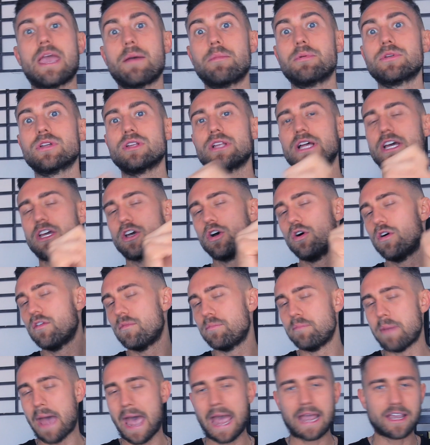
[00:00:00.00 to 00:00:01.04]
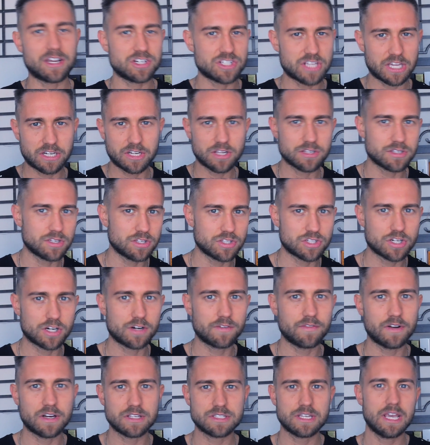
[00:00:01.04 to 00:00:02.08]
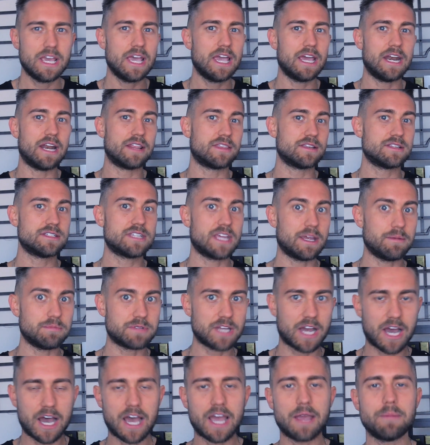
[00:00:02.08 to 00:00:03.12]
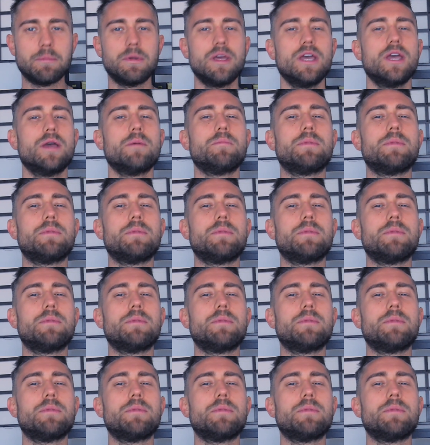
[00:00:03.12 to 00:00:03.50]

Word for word: able to let go of baggage that doesn't serve us and at the same time